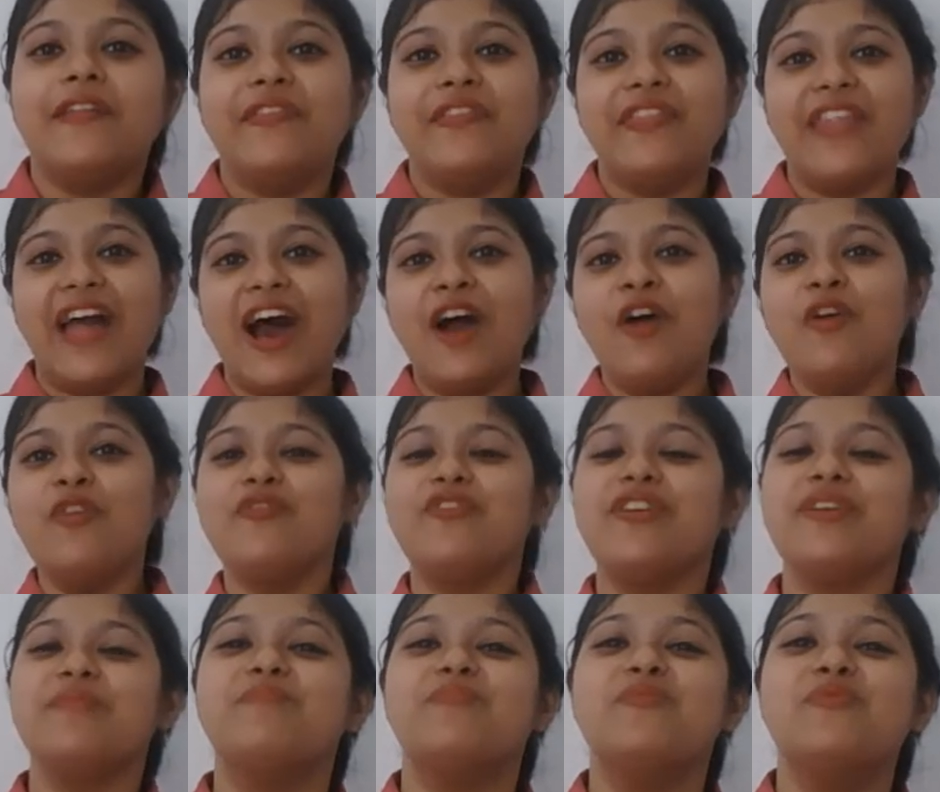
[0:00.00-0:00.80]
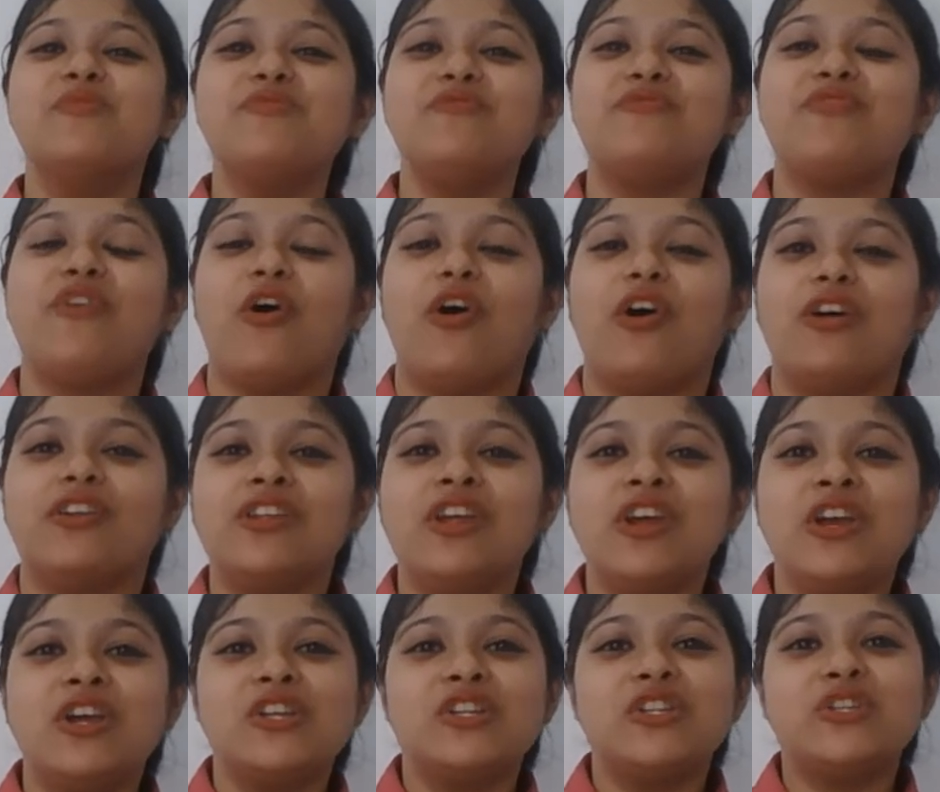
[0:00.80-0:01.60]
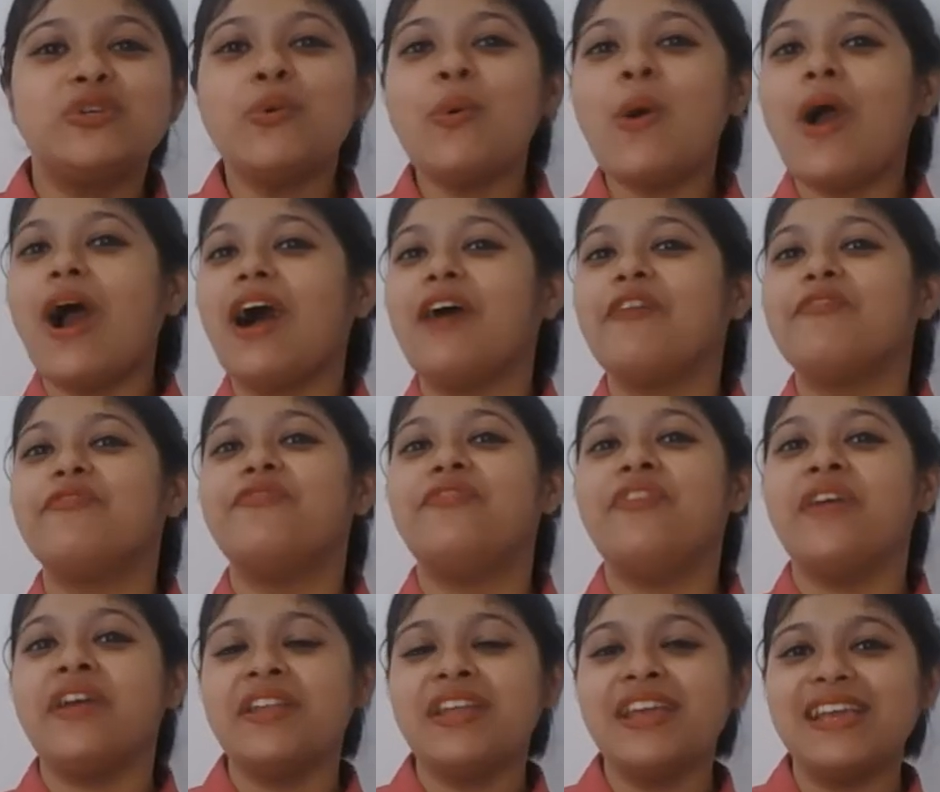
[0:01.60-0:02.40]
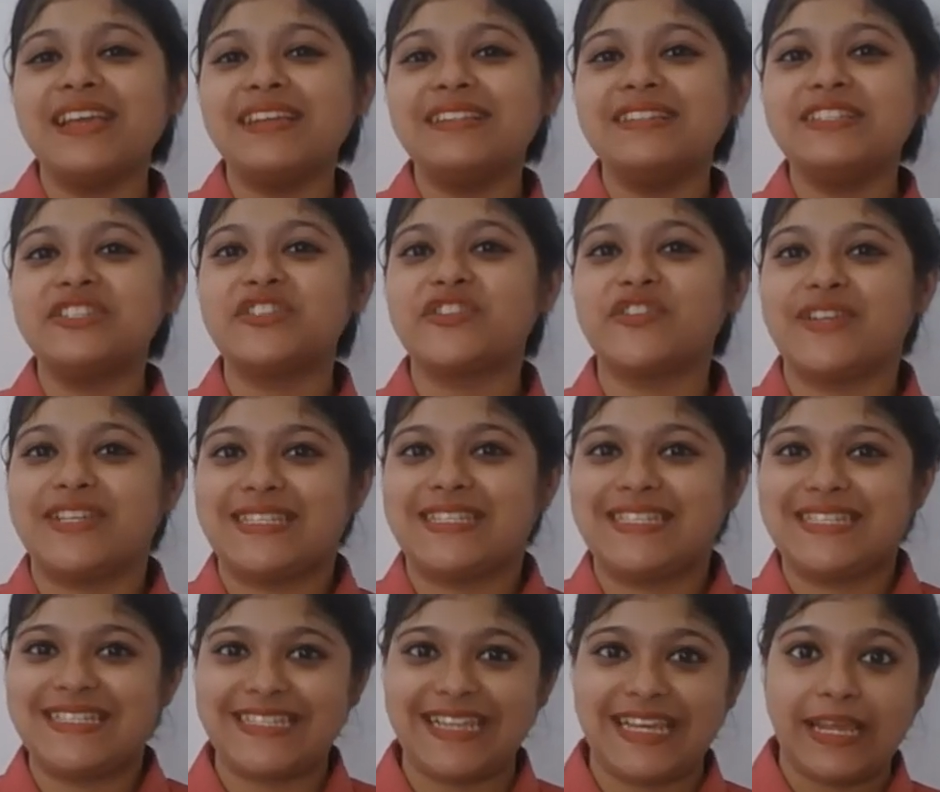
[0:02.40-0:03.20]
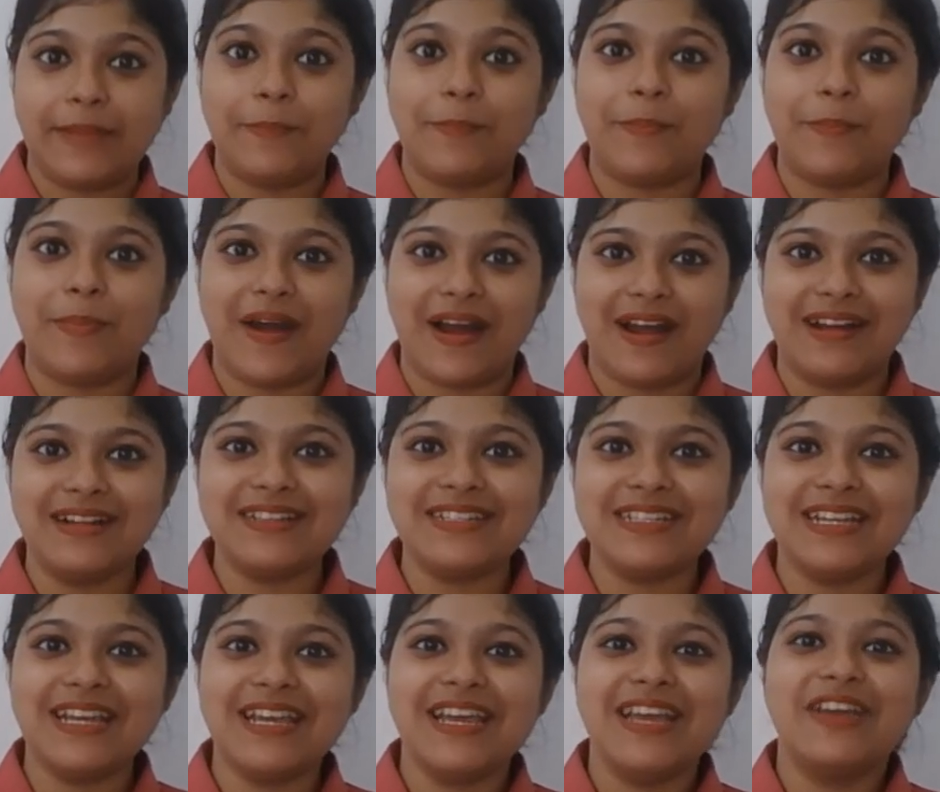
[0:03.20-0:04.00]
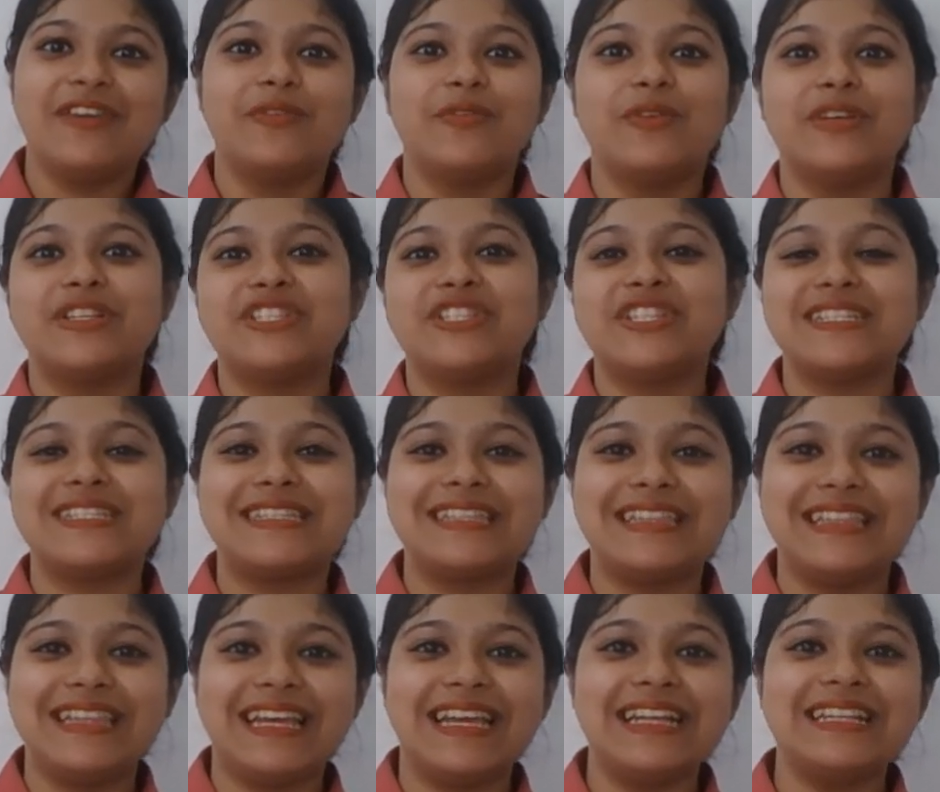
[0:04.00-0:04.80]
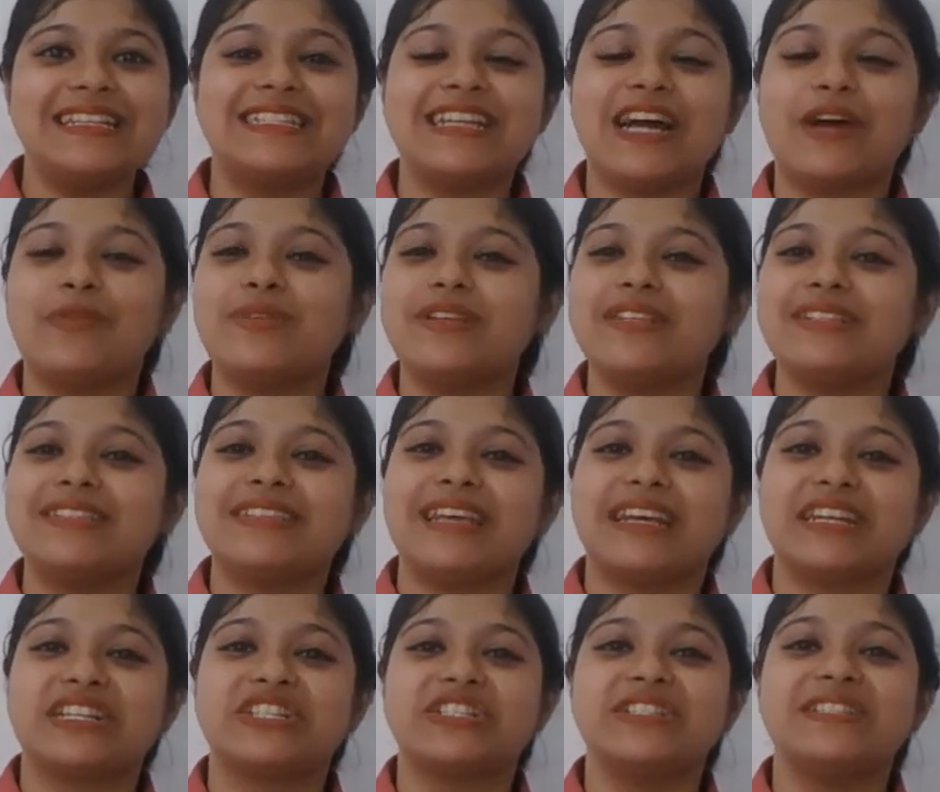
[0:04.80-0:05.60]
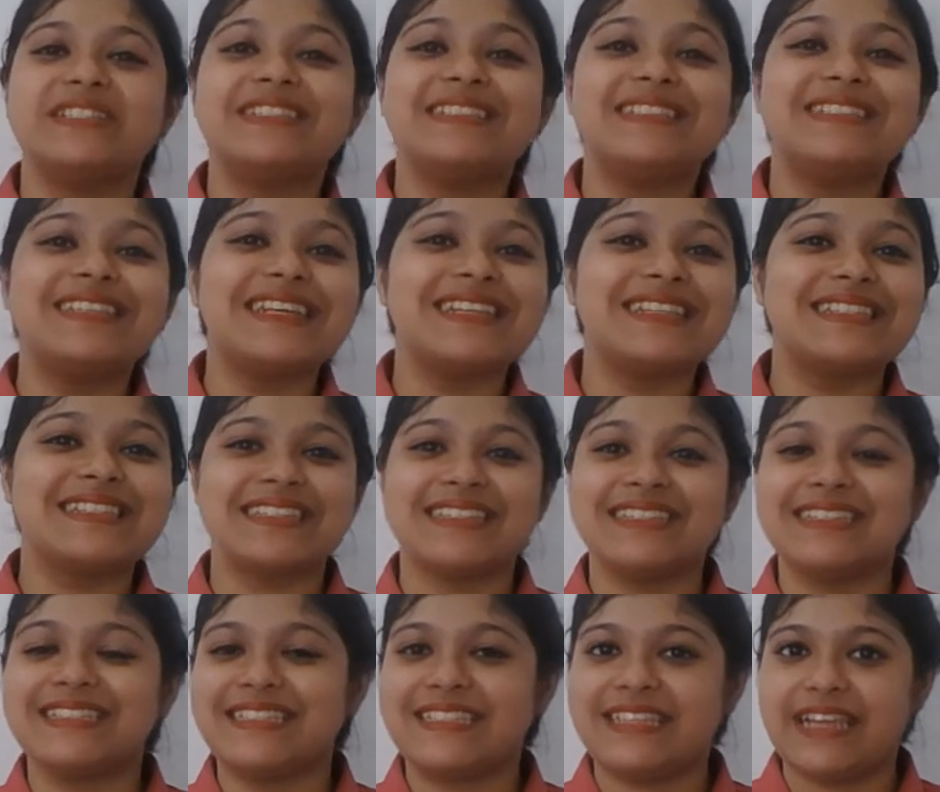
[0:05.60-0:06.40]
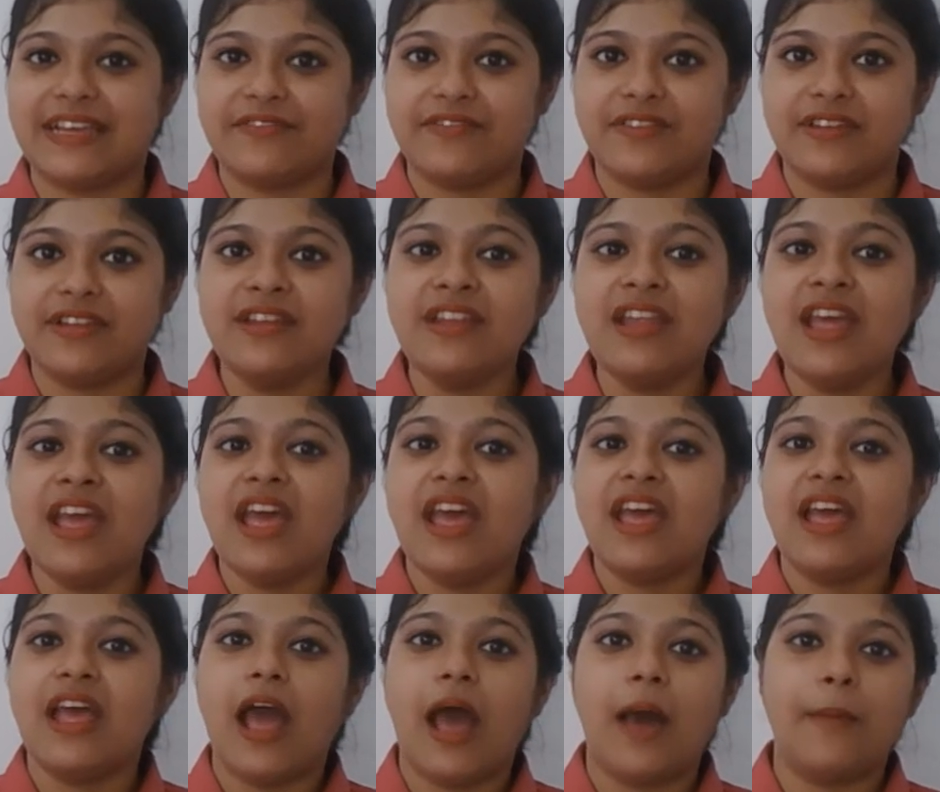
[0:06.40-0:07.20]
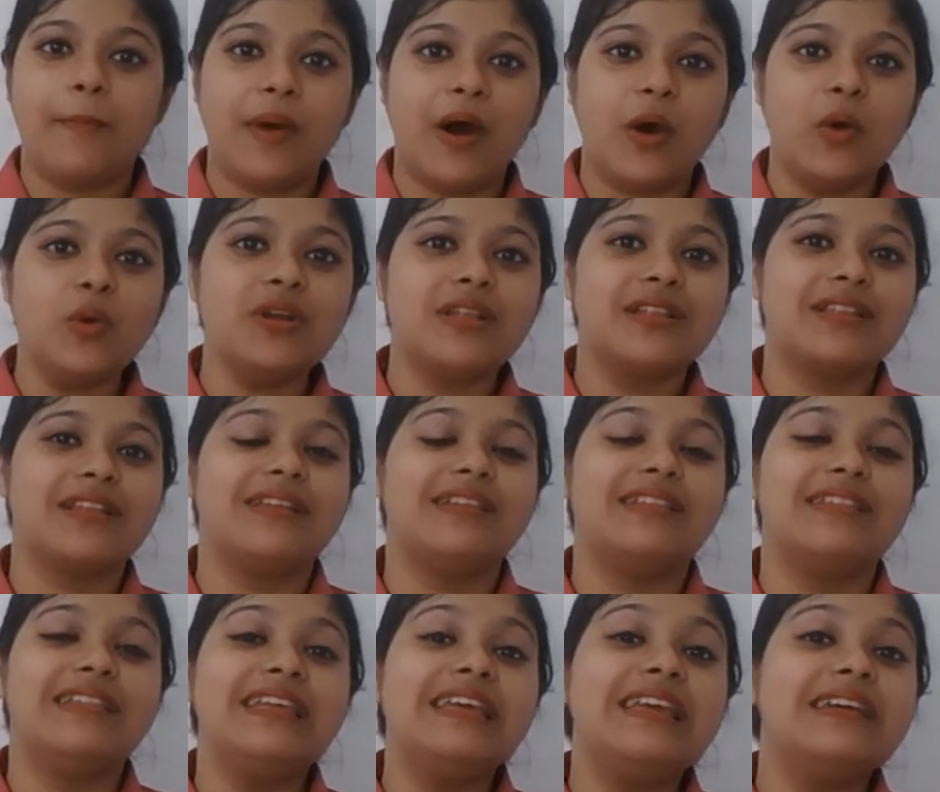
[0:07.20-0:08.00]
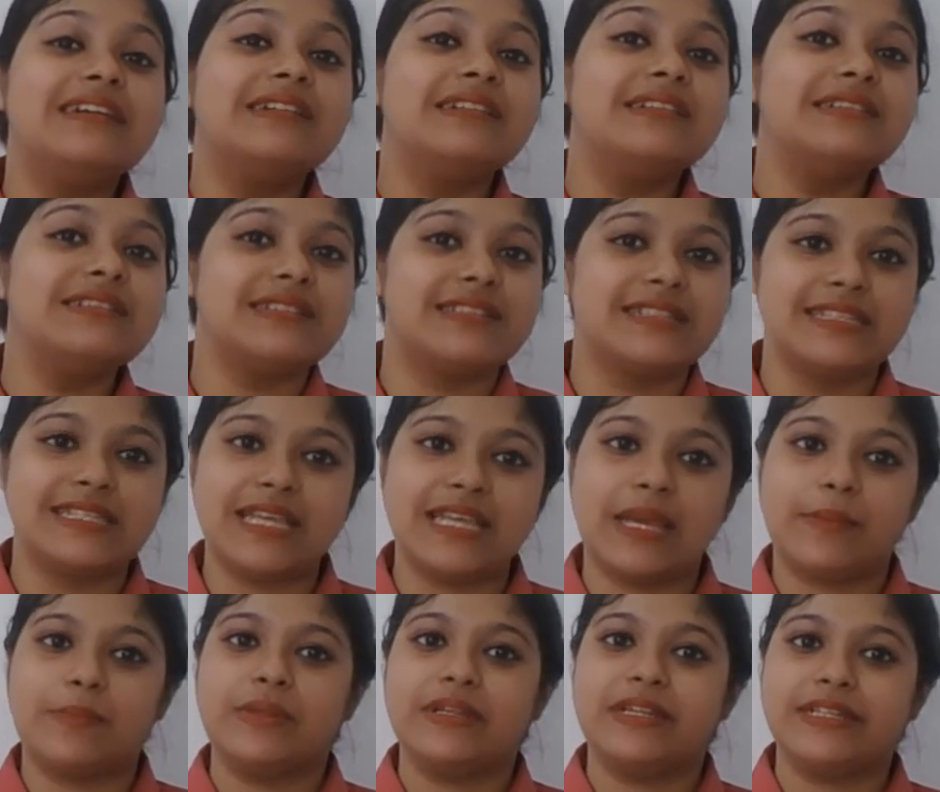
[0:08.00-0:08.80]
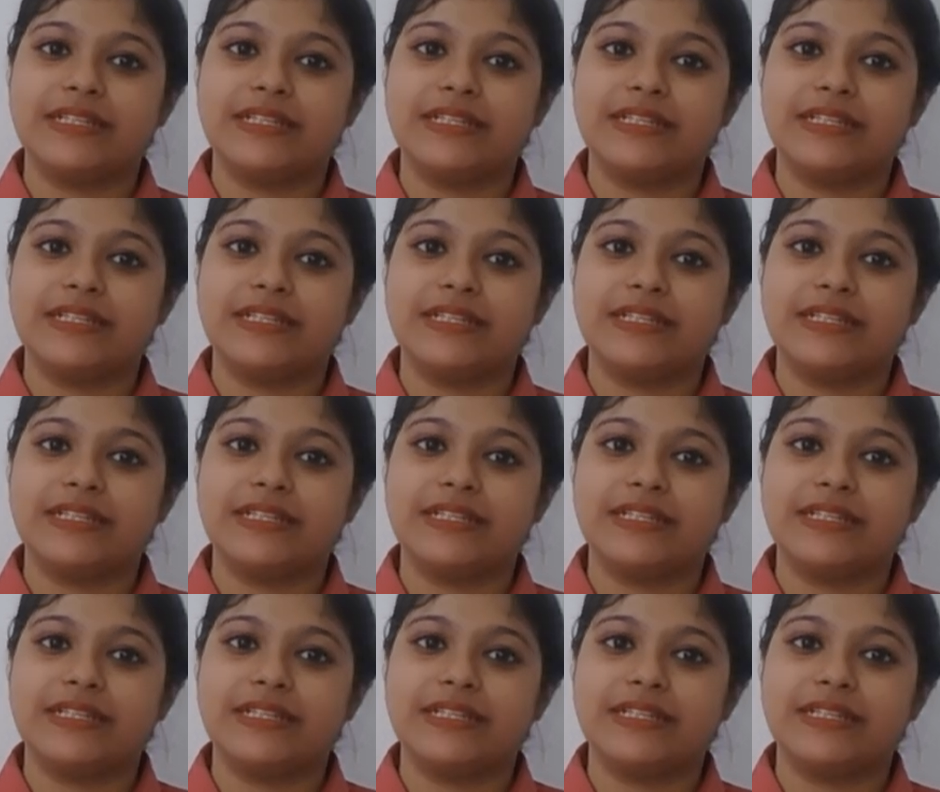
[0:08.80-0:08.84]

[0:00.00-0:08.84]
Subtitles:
Now we move on to a very interesting part which is laid down in section 6 and 7 about the legal disability.